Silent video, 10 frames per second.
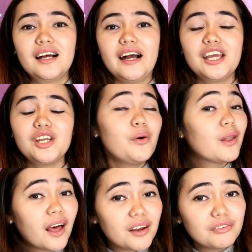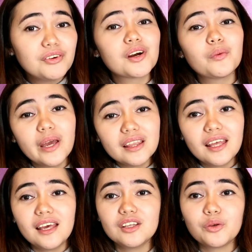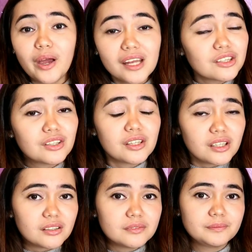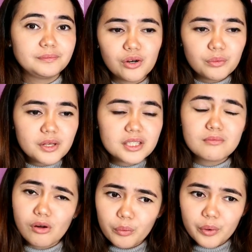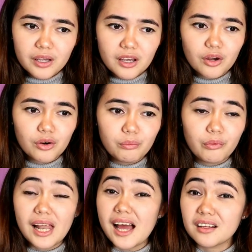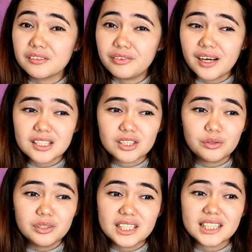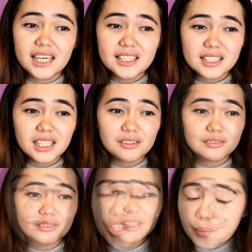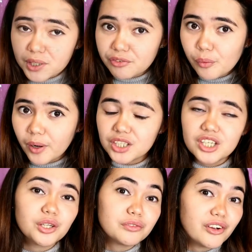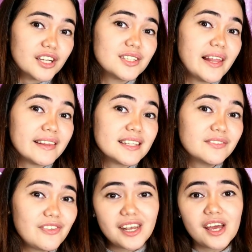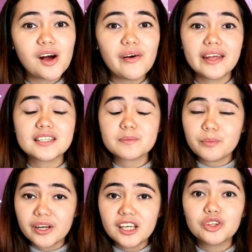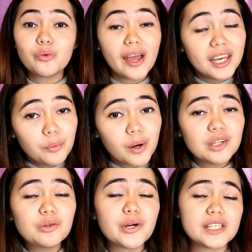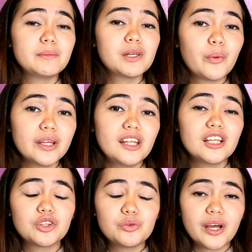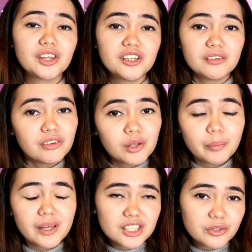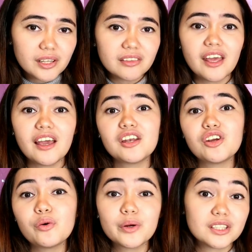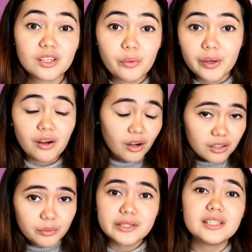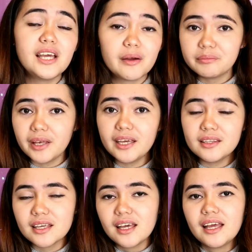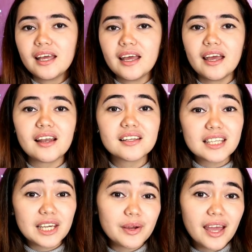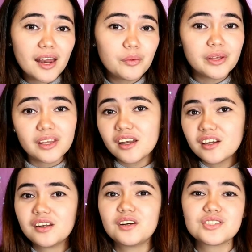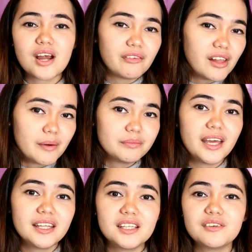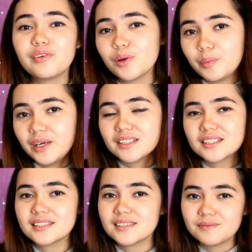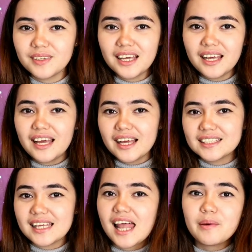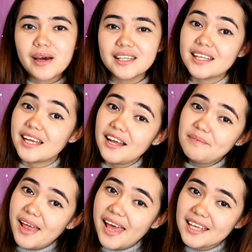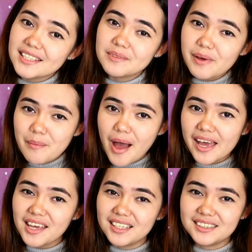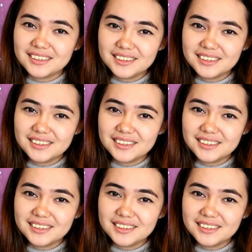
I know a lot of you are waiting to enter. I hope this small working group will act fast, decisive. Thank you so much for watching. Don't forget to like this video and spread it to anyone who has been waiting to enter the Philippines so that they can know what's going on, what's the update. And I'll see you again with another travel update in the Philippines. Salamat and God bless. Bye-bye.